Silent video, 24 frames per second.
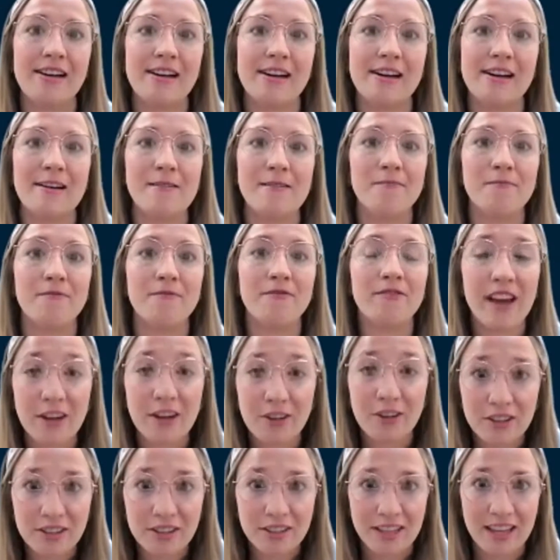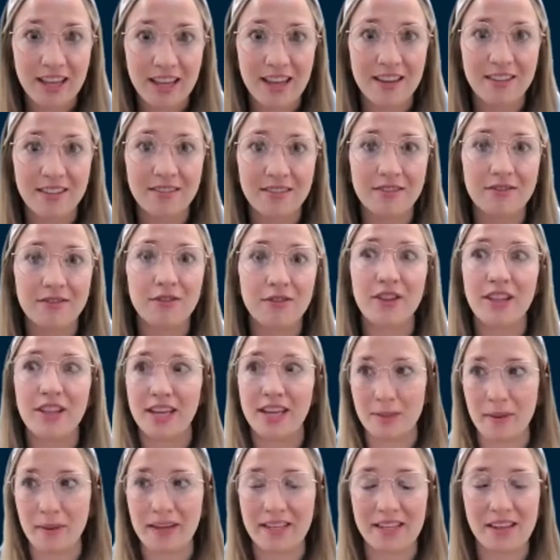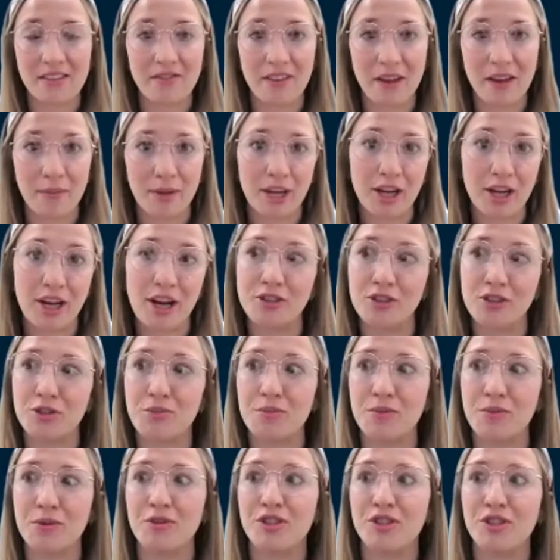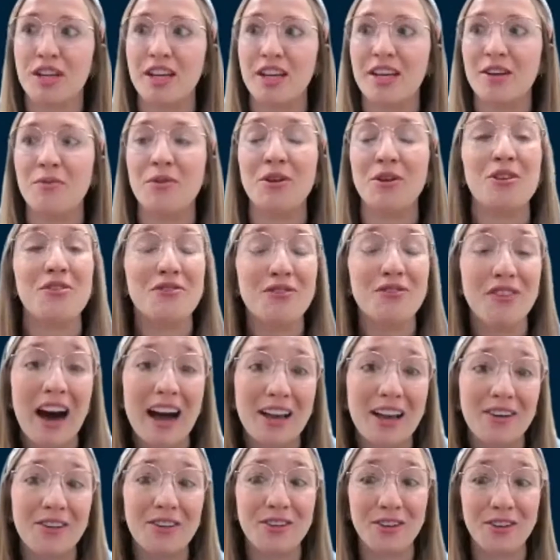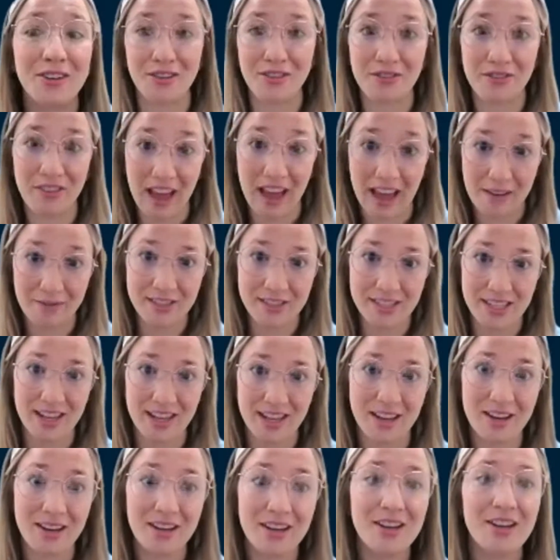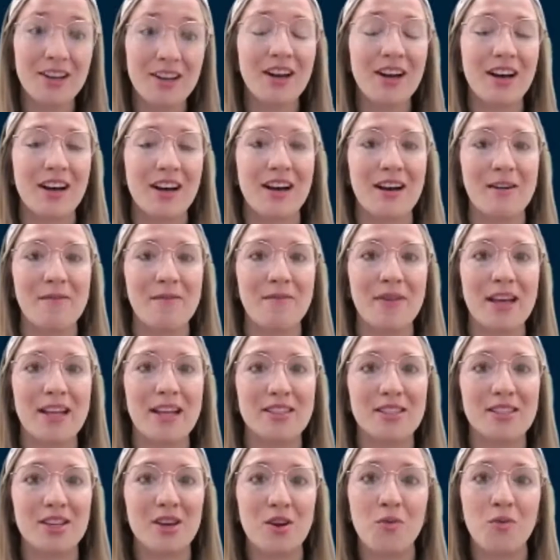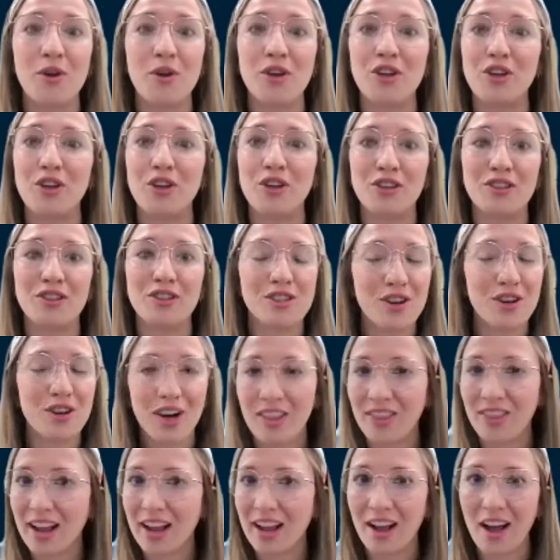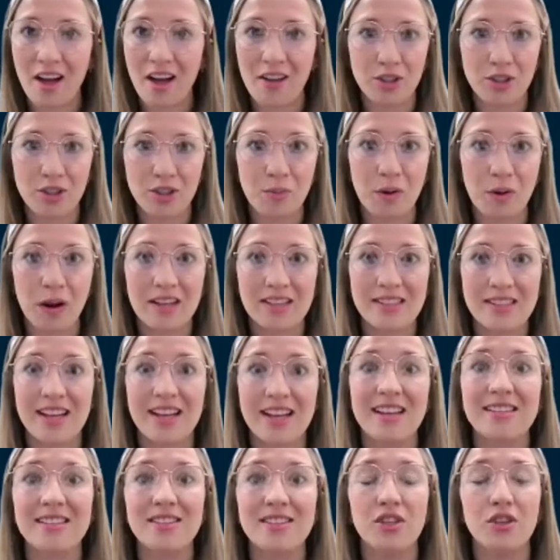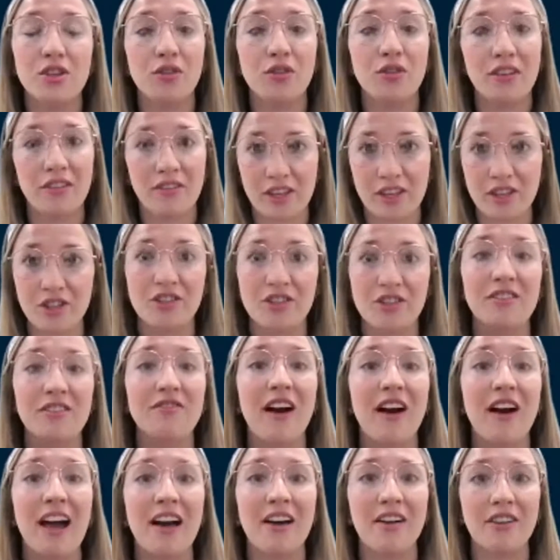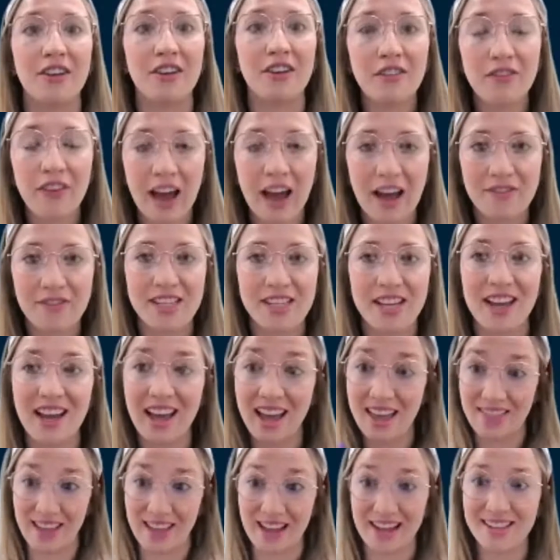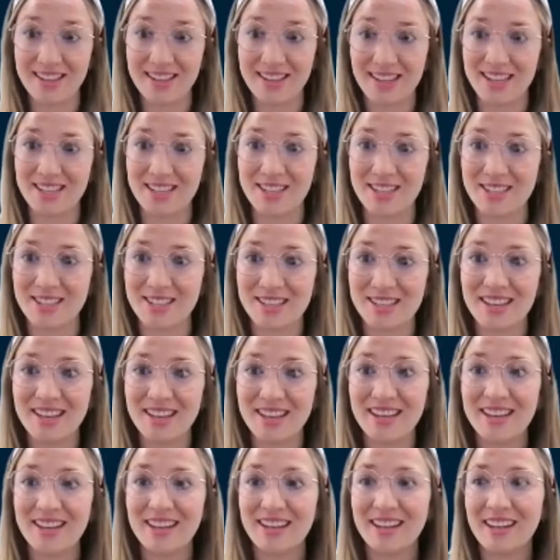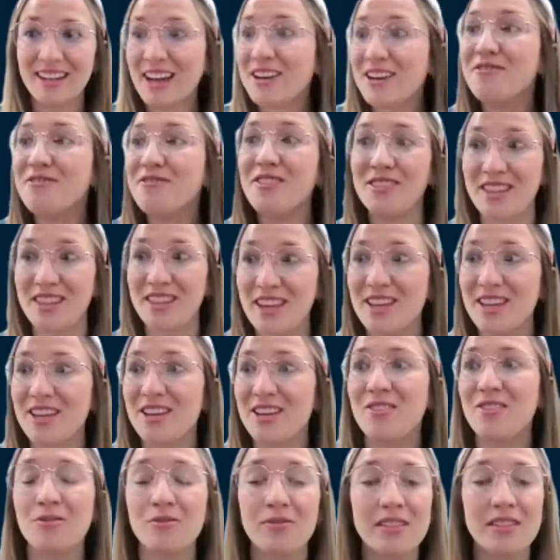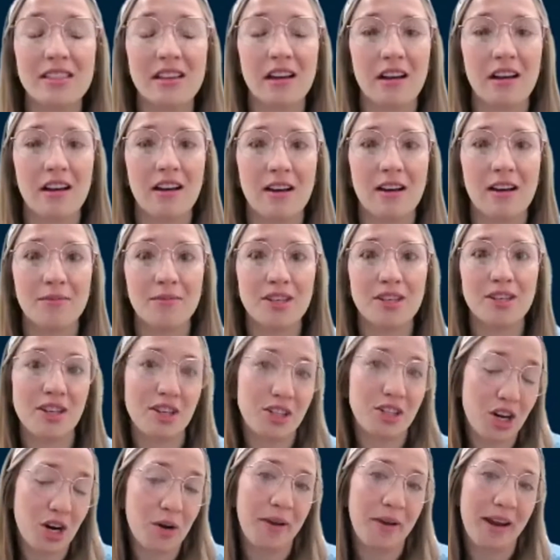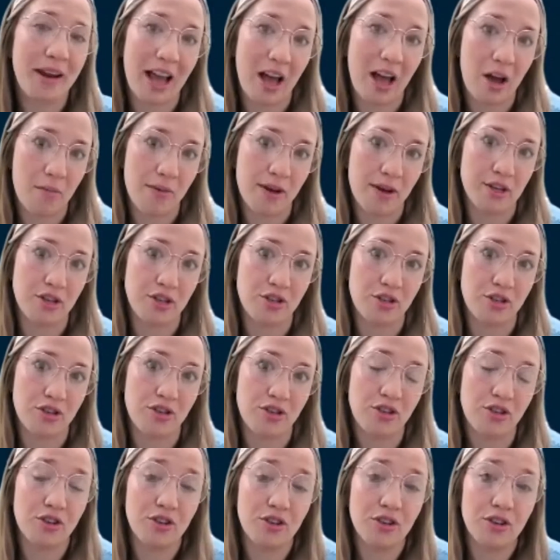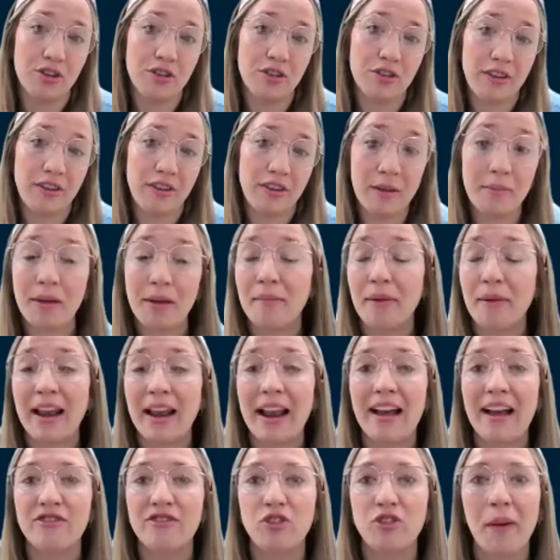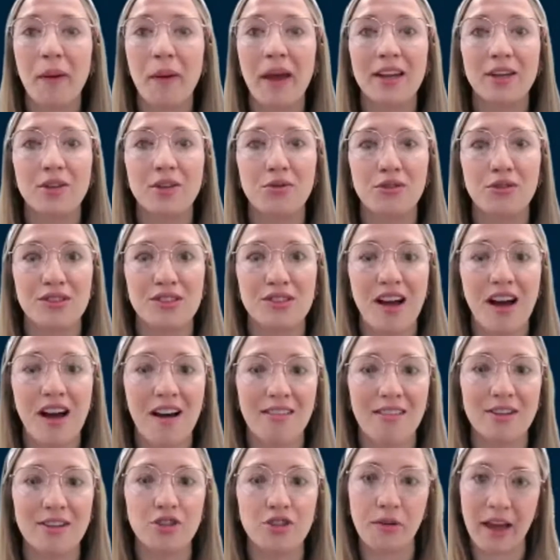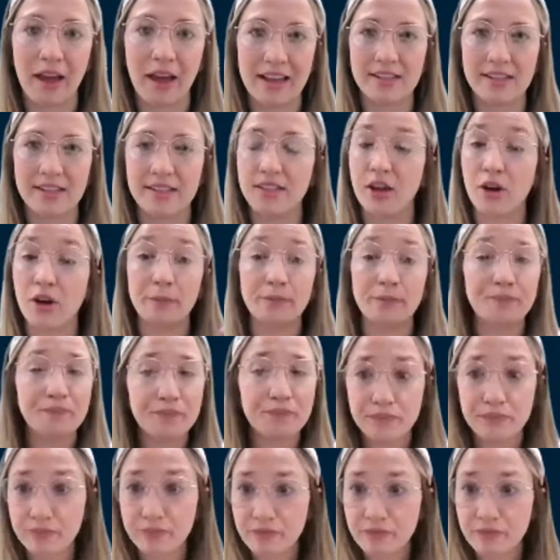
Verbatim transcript: um, federally for the expected family contribution when you file your FAFSA. Um, and so when you're starting that college process, you'll eventually file your FAFSA, and that is kind of what they use um, to determine how much your family might have to pay towards college. Okay, so